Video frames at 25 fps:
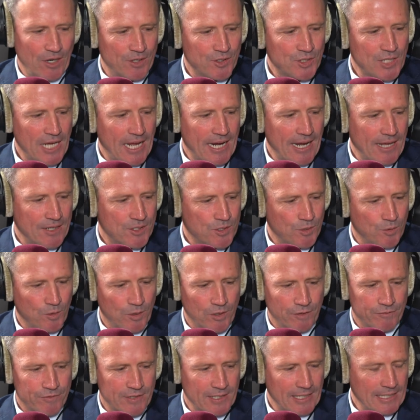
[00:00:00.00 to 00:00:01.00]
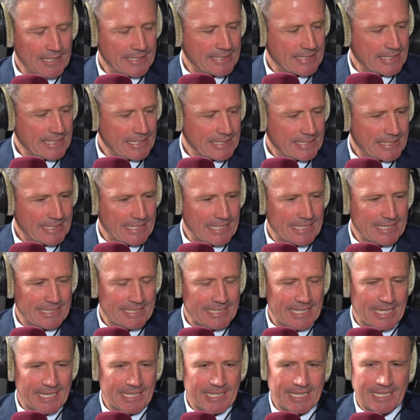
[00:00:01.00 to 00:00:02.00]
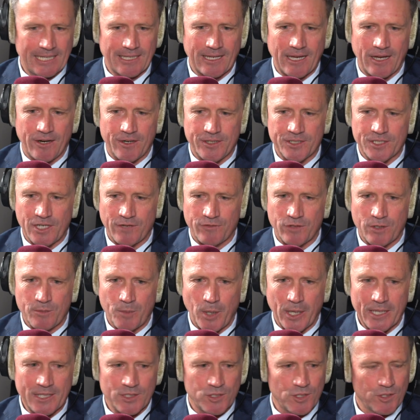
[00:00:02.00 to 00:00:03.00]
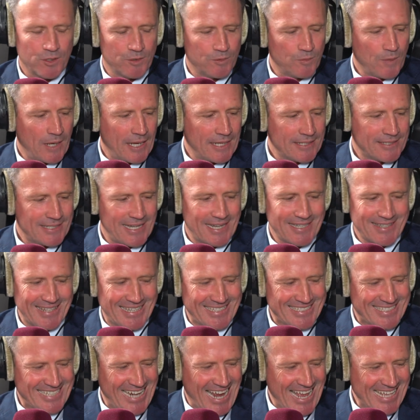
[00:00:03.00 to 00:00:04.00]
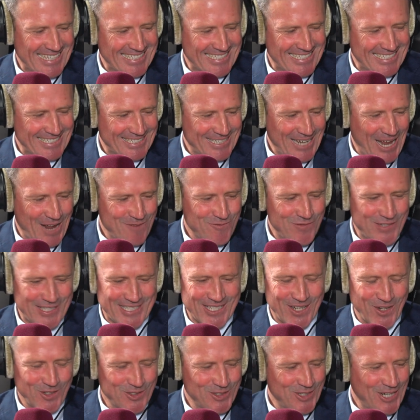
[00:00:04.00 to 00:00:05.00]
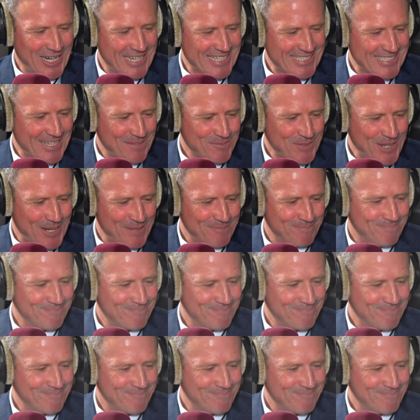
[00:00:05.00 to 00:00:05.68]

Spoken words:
shout out to all of the listeners, and encourage everybody to take their chance and visit Australia sometime.